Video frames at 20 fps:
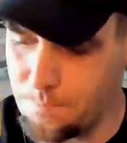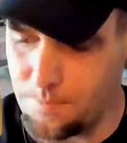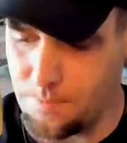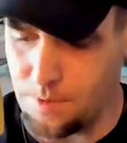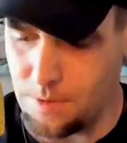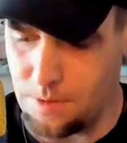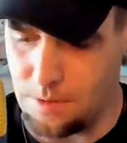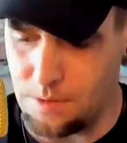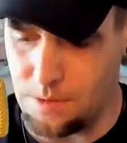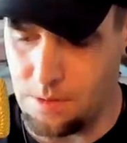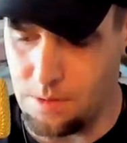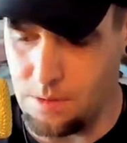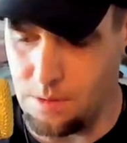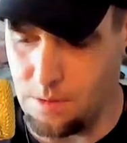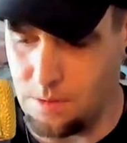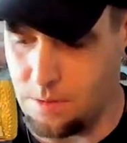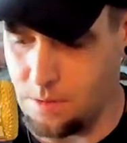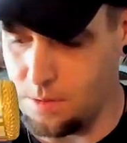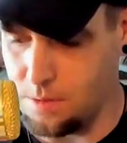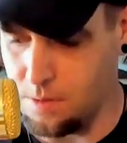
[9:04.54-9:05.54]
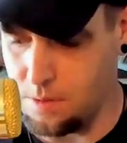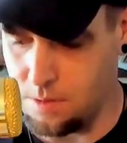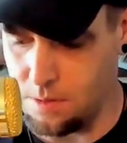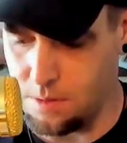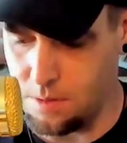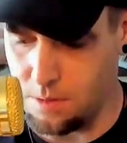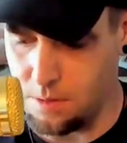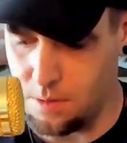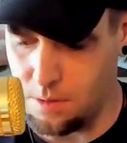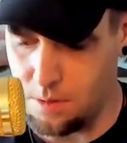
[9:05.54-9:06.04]

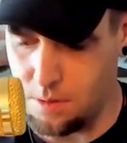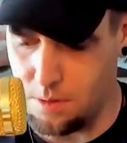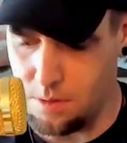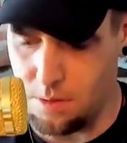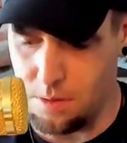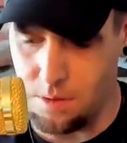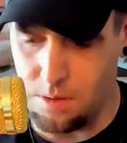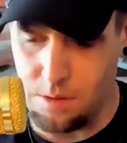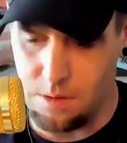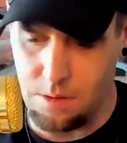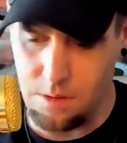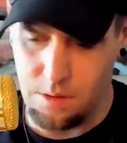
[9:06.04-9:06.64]
Nobody speaks.